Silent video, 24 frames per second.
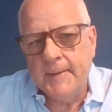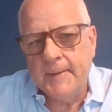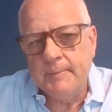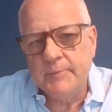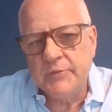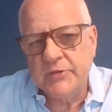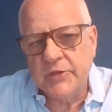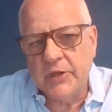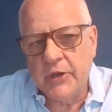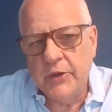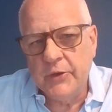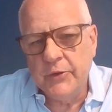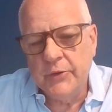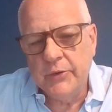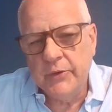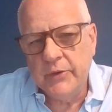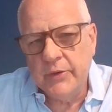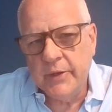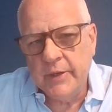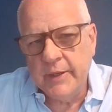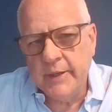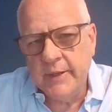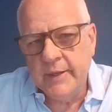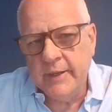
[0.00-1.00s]
So
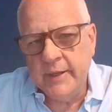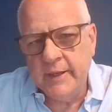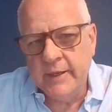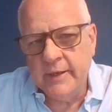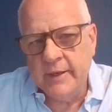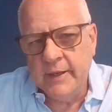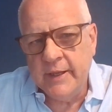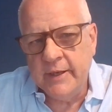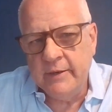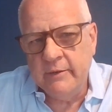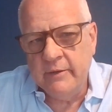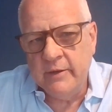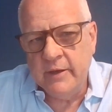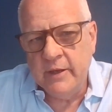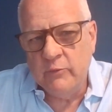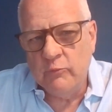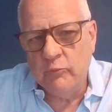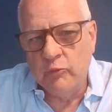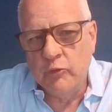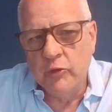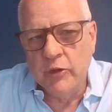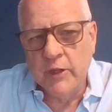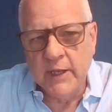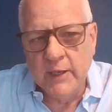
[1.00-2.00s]
it
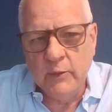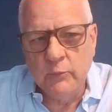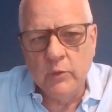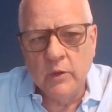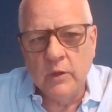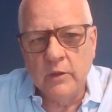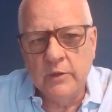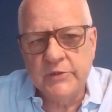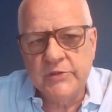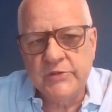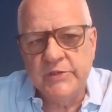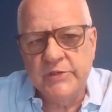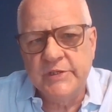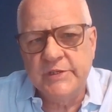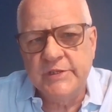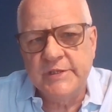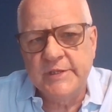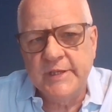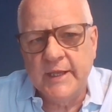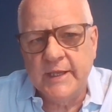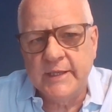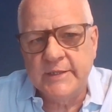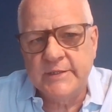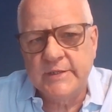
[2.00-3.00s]
really will assist
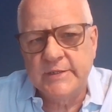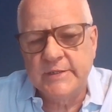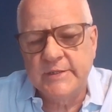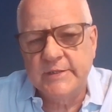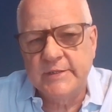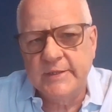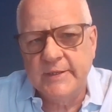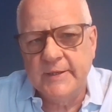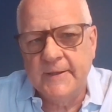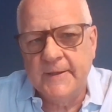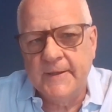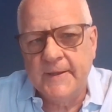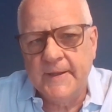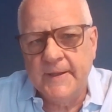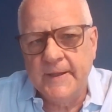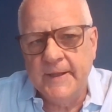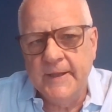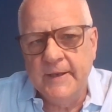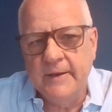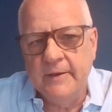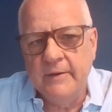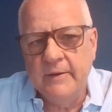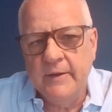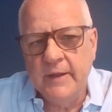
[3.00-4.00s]
us
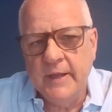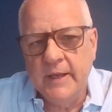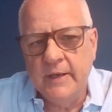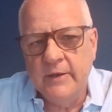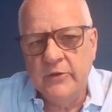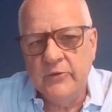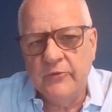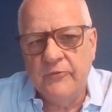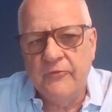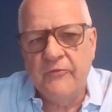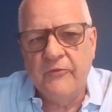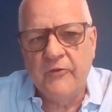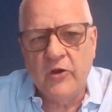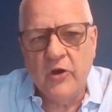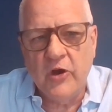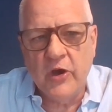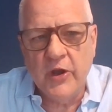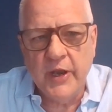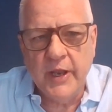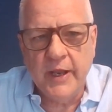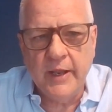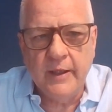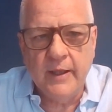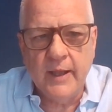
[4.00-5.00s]
in
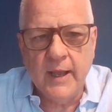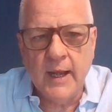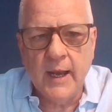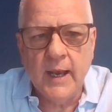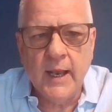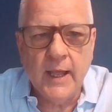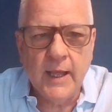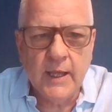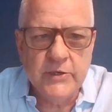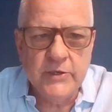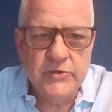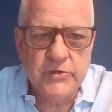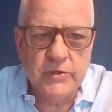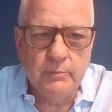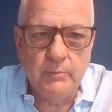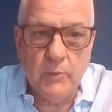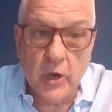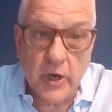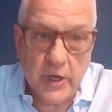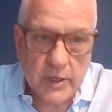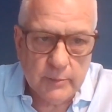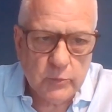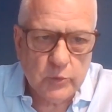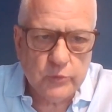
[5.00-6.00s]
defining a larger
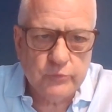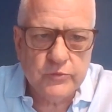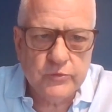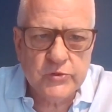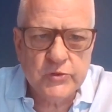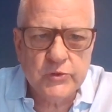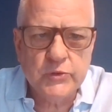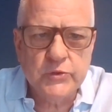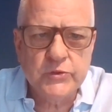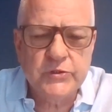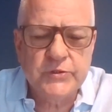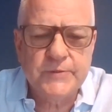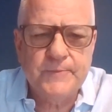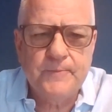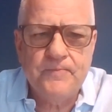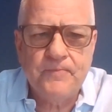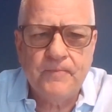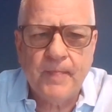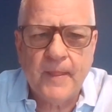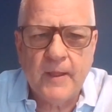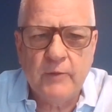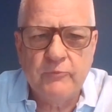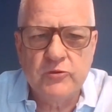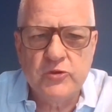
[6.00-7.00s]
mineable resource.
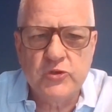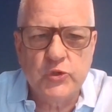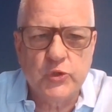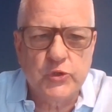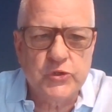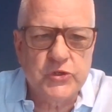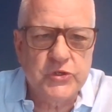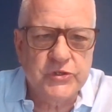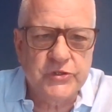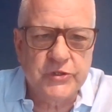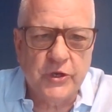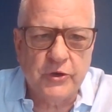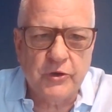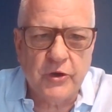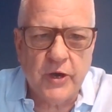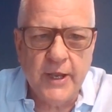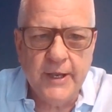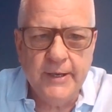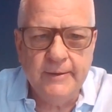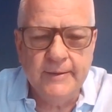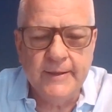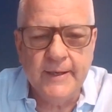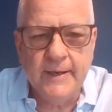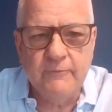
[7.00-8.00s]
Our resources are
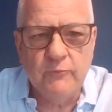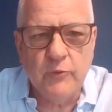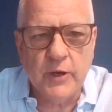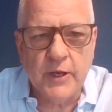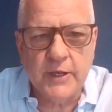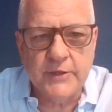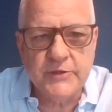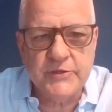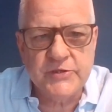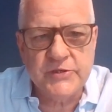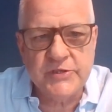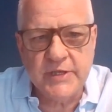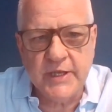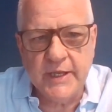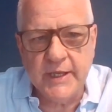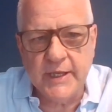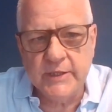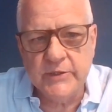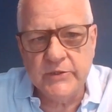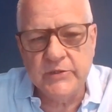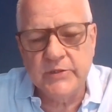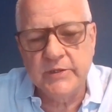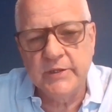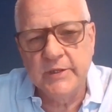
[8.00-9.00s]
great, and everyone
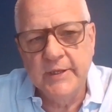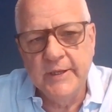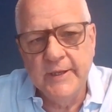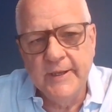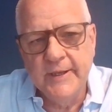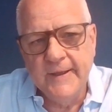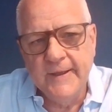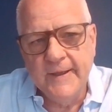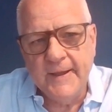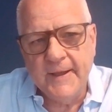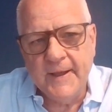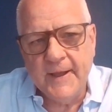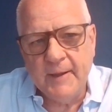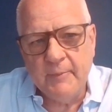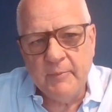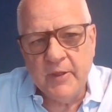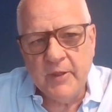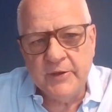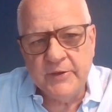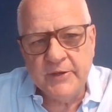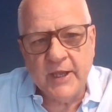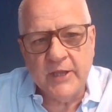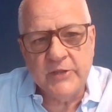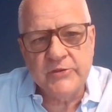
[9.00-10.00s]
understands
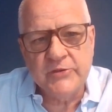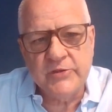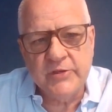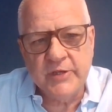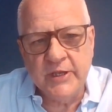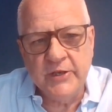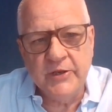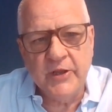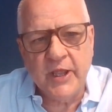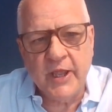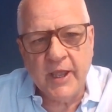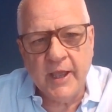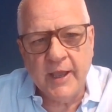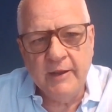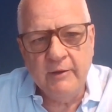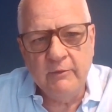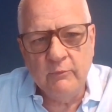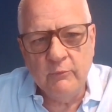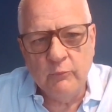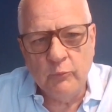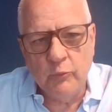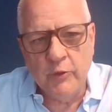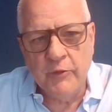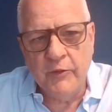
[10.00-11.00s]
that does indicate
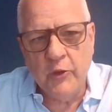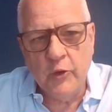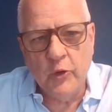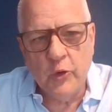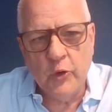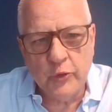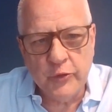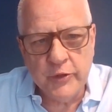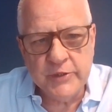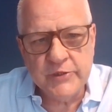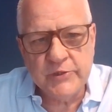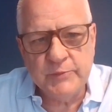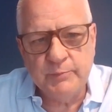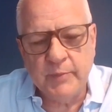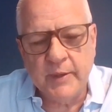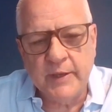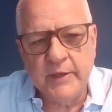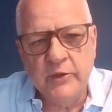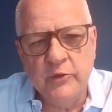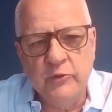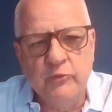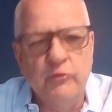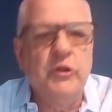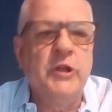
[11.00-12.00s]
where the ore is,
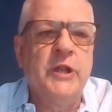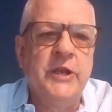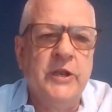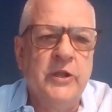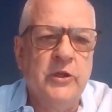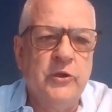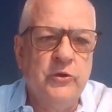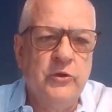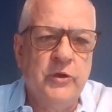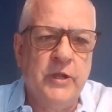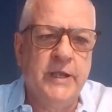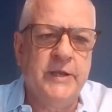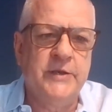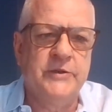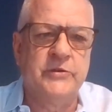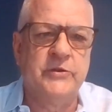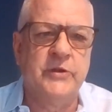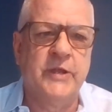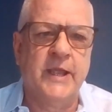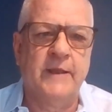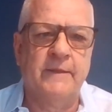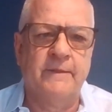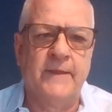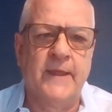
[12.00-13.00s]
but you really do need to
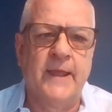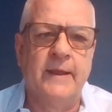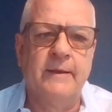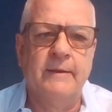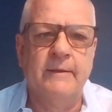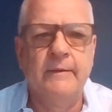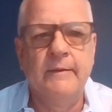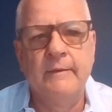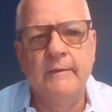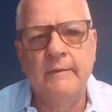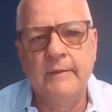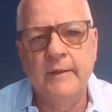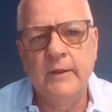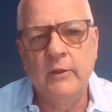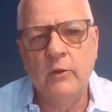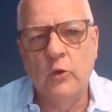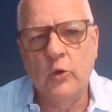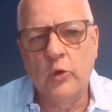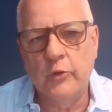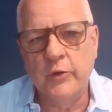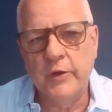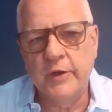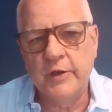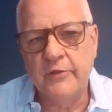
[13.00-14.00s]
get the
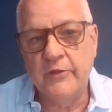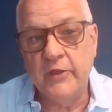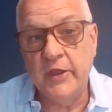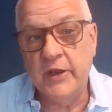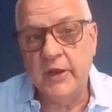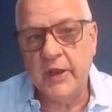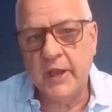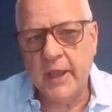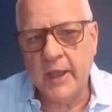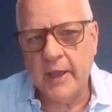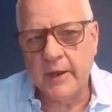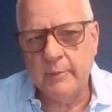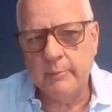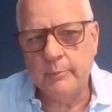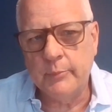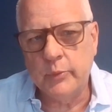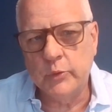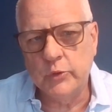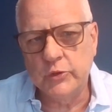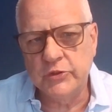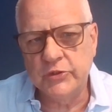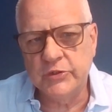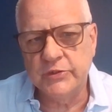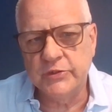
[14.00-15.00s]
ore into the indicated
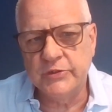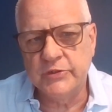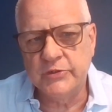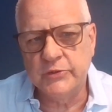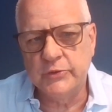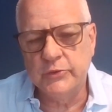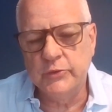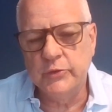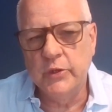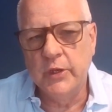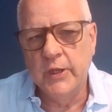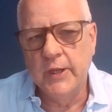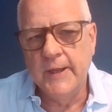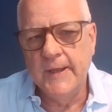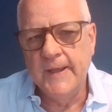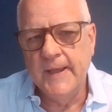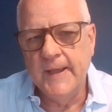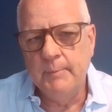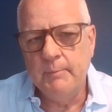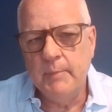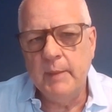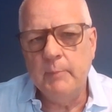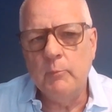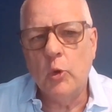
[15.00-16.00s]
portion to
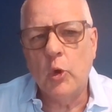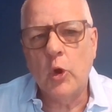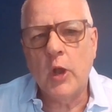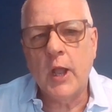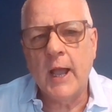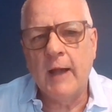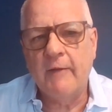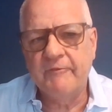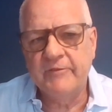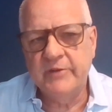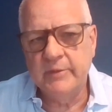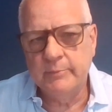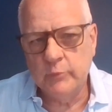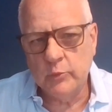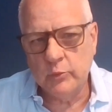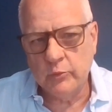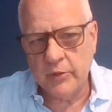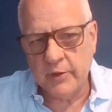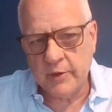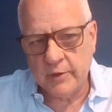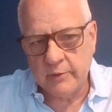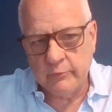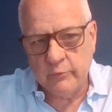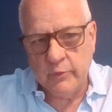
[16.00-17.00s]
be more
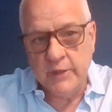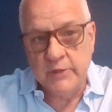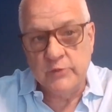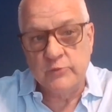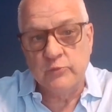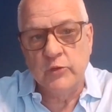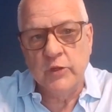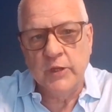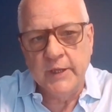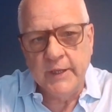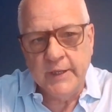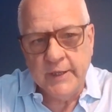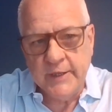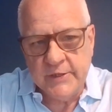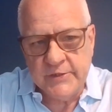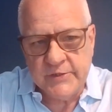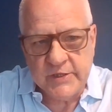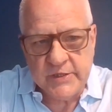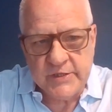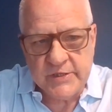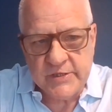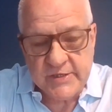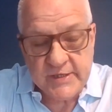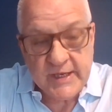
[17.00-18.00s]
comfortable that it really
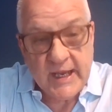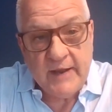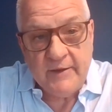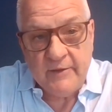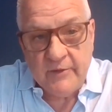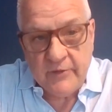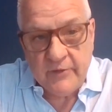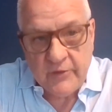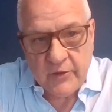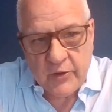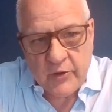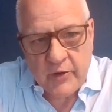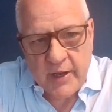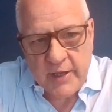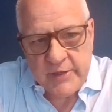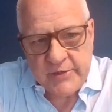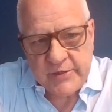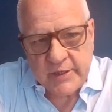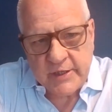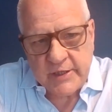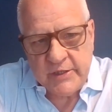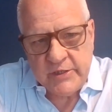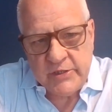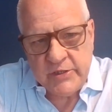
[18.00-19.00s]
exists and that the grades
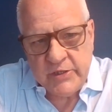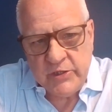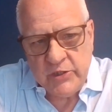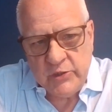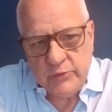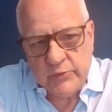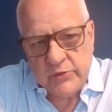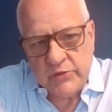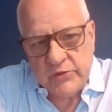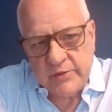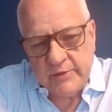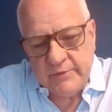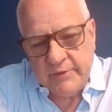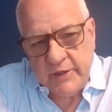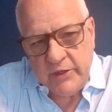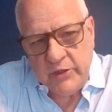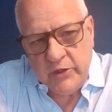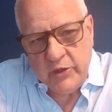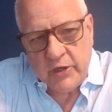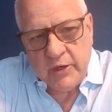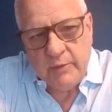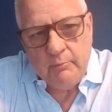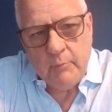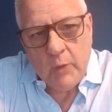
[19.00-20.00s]
are continuous and that
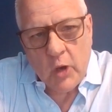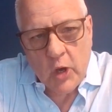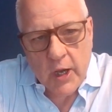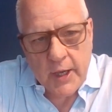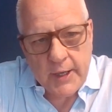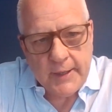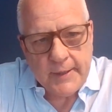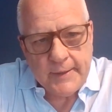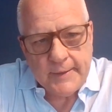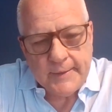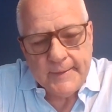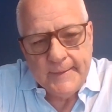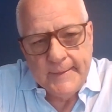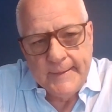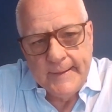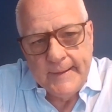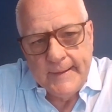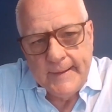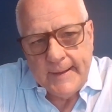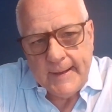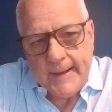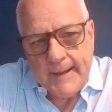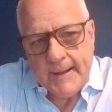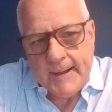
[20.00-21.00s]
you can mine it.
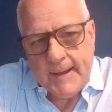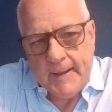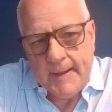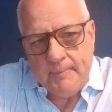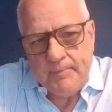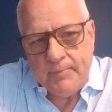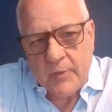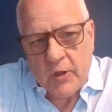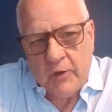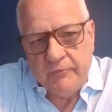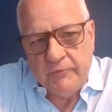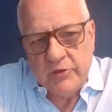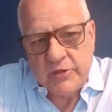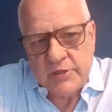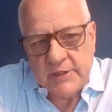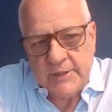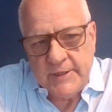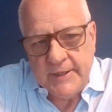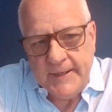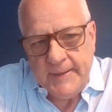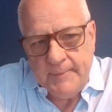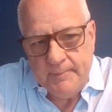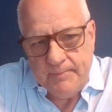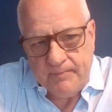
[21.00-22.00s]

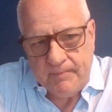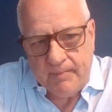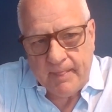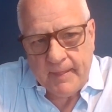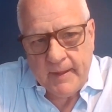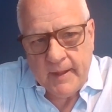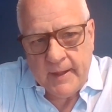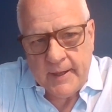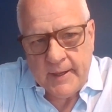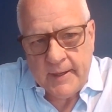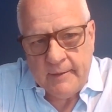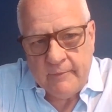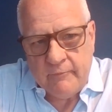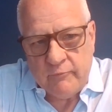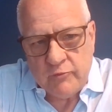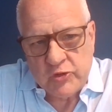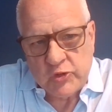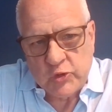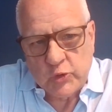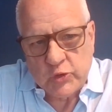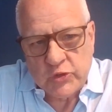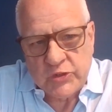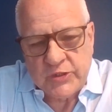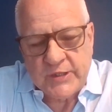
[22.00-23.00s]
Obviously,
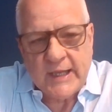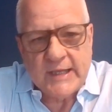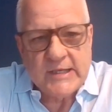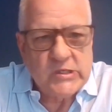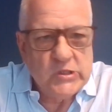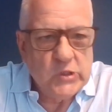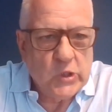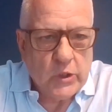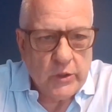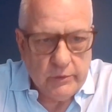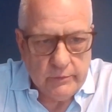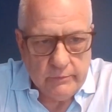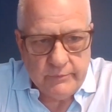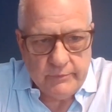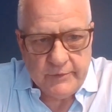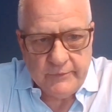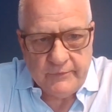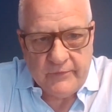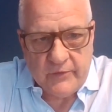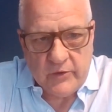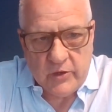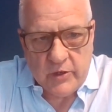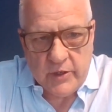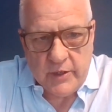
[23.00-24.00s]
resource does not
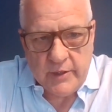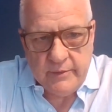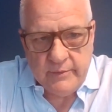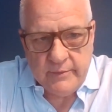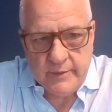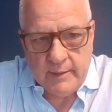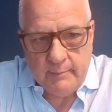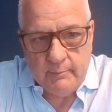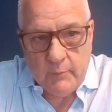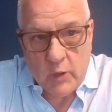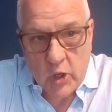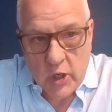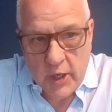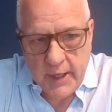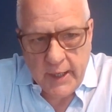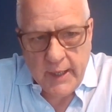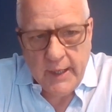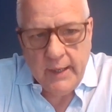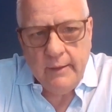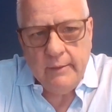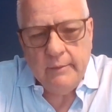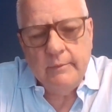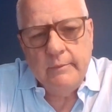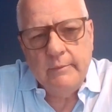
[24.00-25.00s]
define a
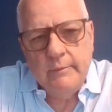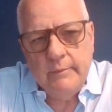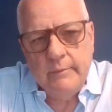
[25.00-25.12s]
mining